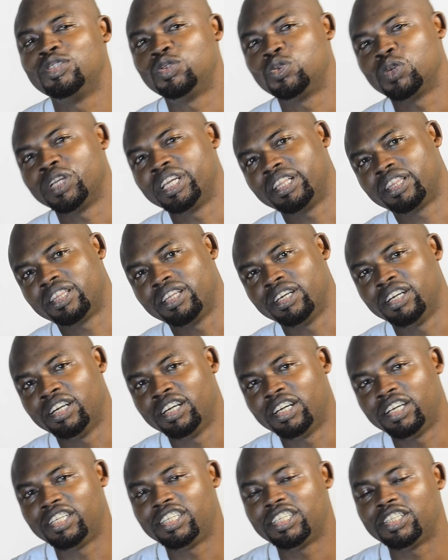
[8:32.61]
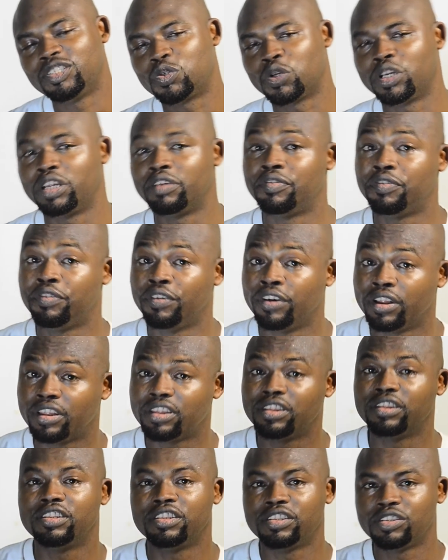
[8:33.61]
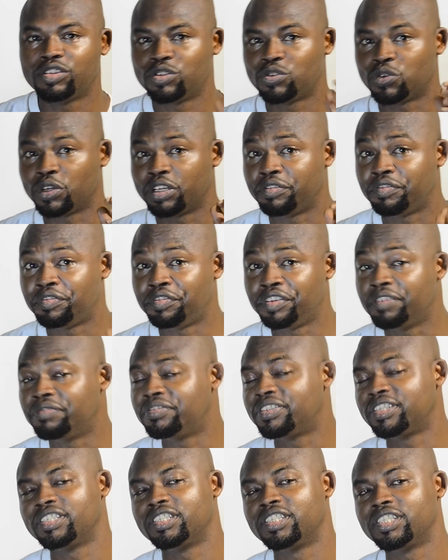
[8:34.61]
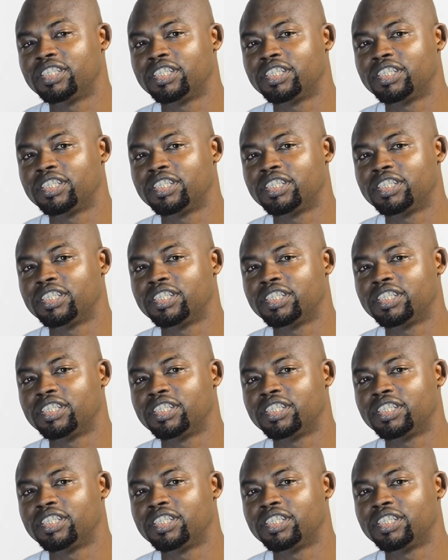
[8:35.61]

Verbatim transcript: 23rd, 24th, 25th,